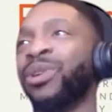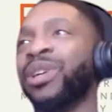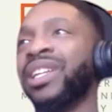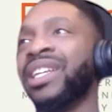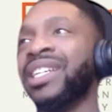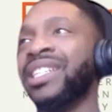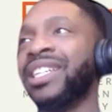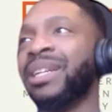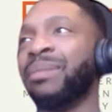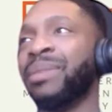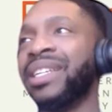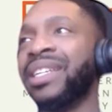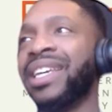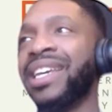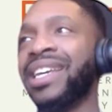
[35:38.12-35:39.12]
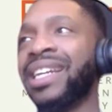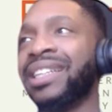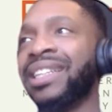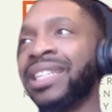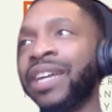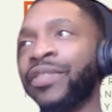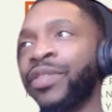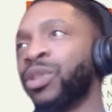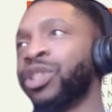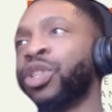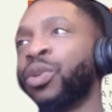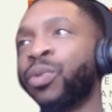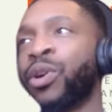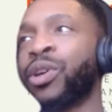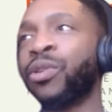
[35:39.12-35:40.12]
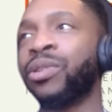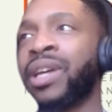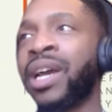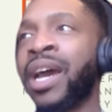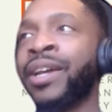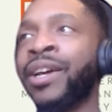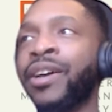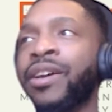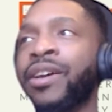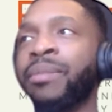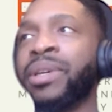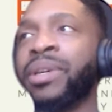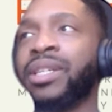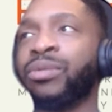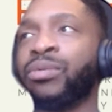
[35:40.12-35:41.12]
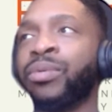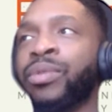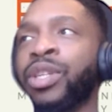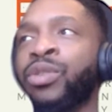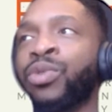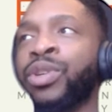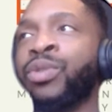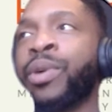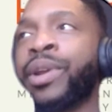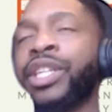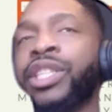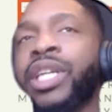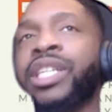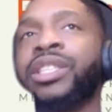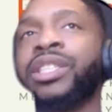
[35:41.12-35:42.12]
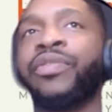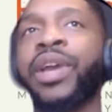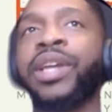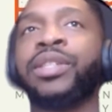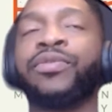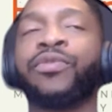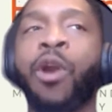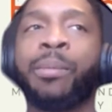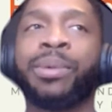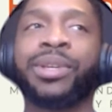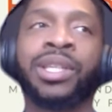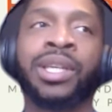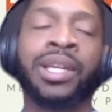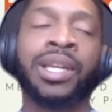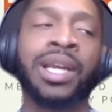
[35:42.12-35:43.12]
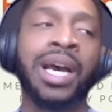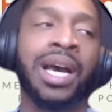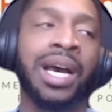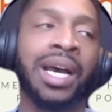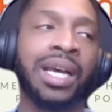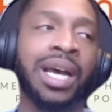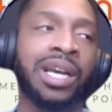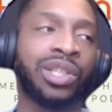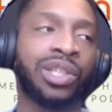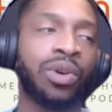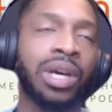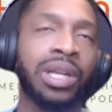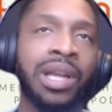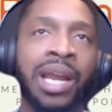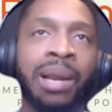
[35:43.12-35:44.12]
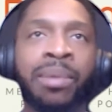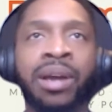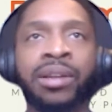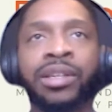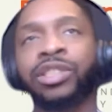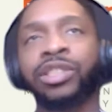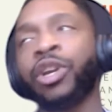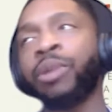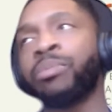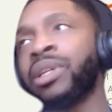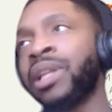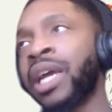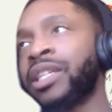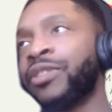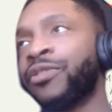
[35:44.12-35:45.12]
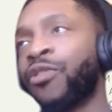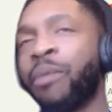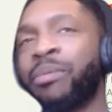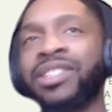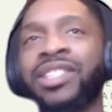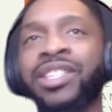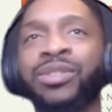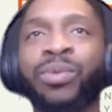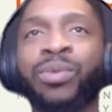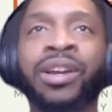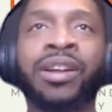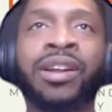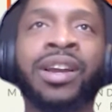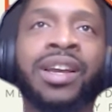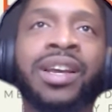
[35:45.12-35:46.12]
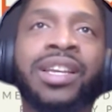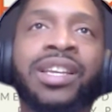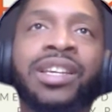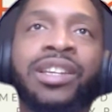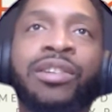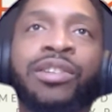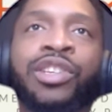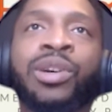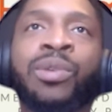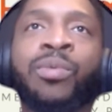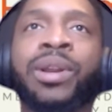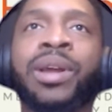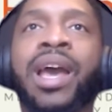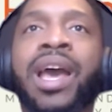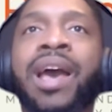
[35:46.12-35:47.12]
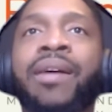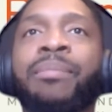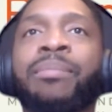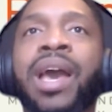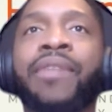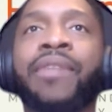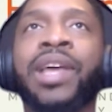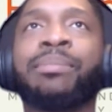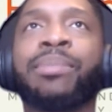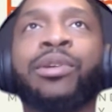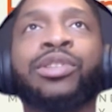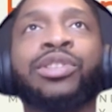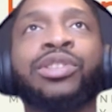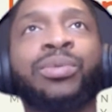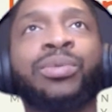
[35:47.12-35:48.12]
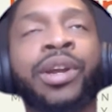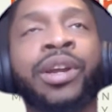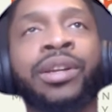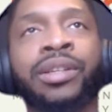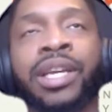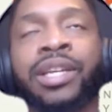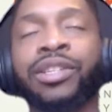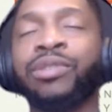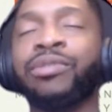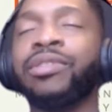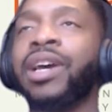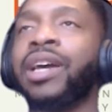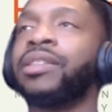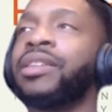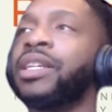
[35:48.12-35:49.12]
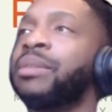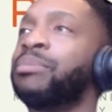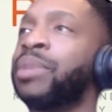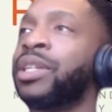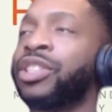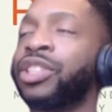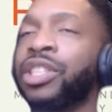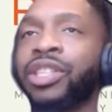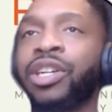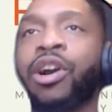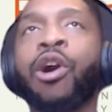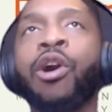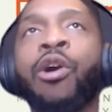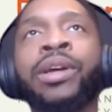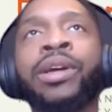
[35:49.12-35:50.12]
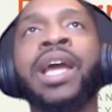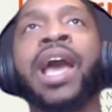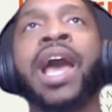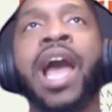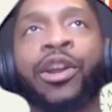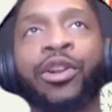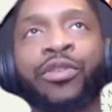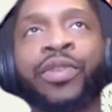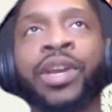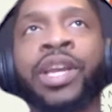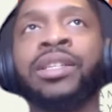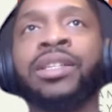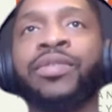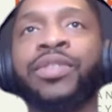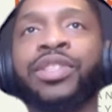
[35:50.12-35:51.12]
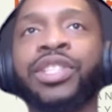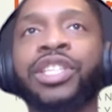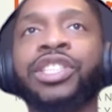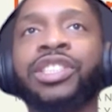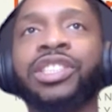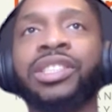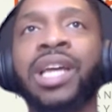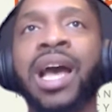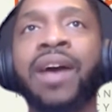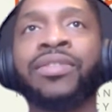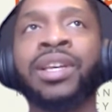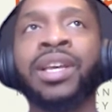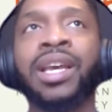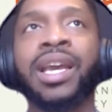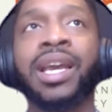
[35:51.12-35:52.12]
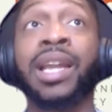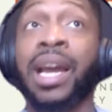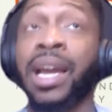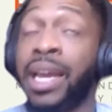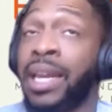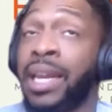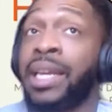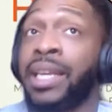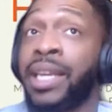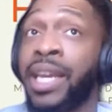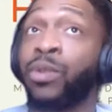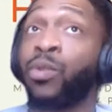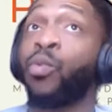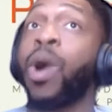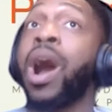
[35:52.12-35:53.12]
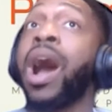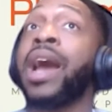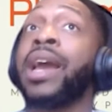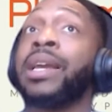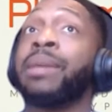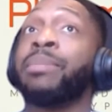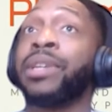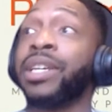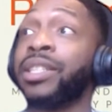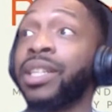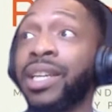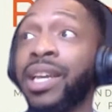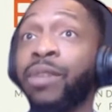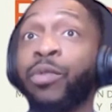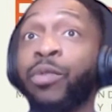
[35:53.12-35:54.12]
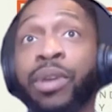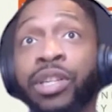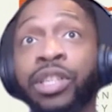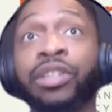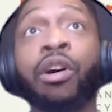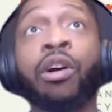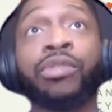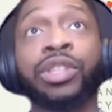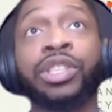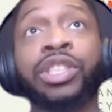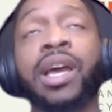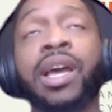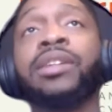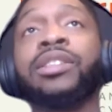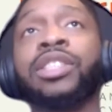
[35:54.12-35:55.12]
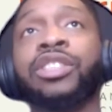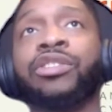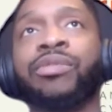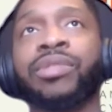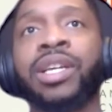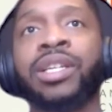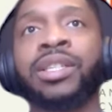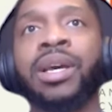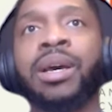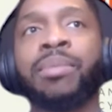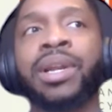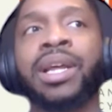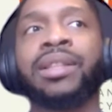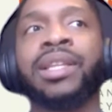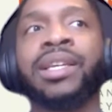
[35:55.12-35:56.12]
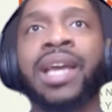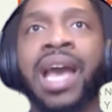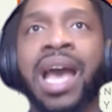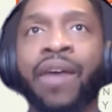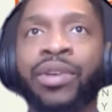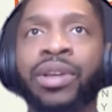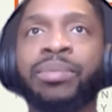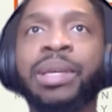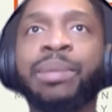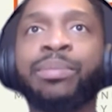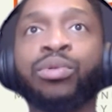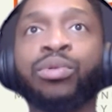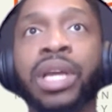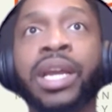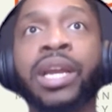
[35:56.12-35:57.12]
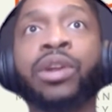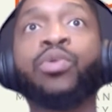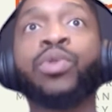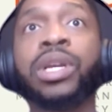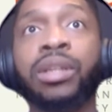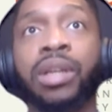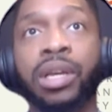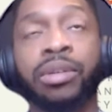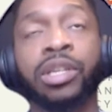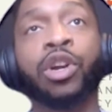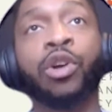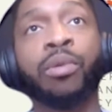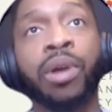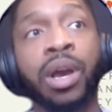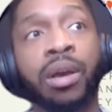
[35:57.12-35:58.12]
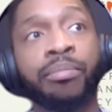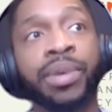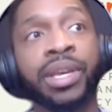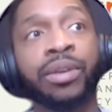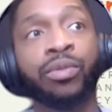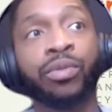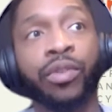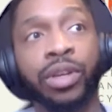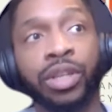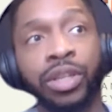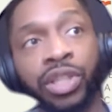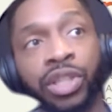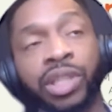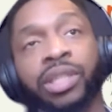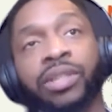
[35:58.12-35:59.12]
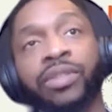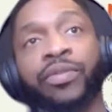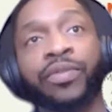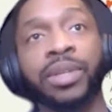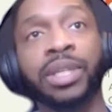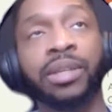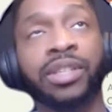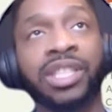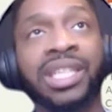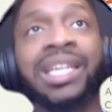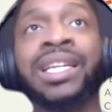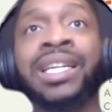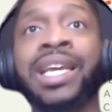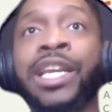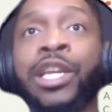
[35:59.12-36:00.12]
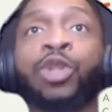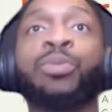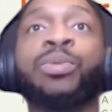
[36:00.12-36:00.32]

really is going to be key. And I think everyone should work on that, because you want to change the face of pharmacy. And I joke a lot about this term, the Lexi pharmacist, where, you don't want to have that person where they do nothing but just call and aggravate the physician staff. And I get why, because again, we mentioned all the challenges of this, but I think having people there who can, be seated in those